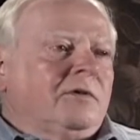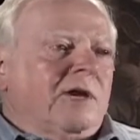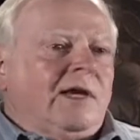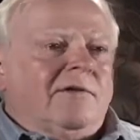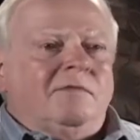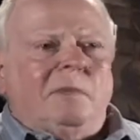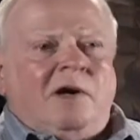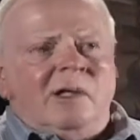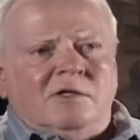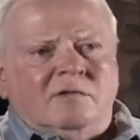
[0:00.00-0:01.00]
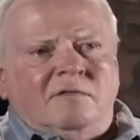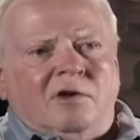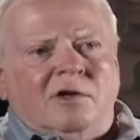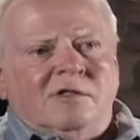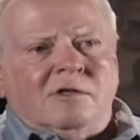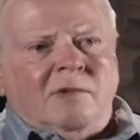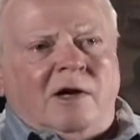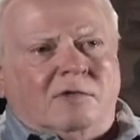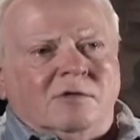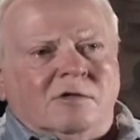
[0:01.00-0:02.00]
They had bonds of various
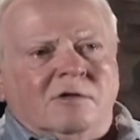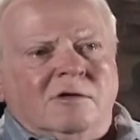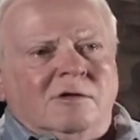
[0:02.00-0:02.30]
amounts.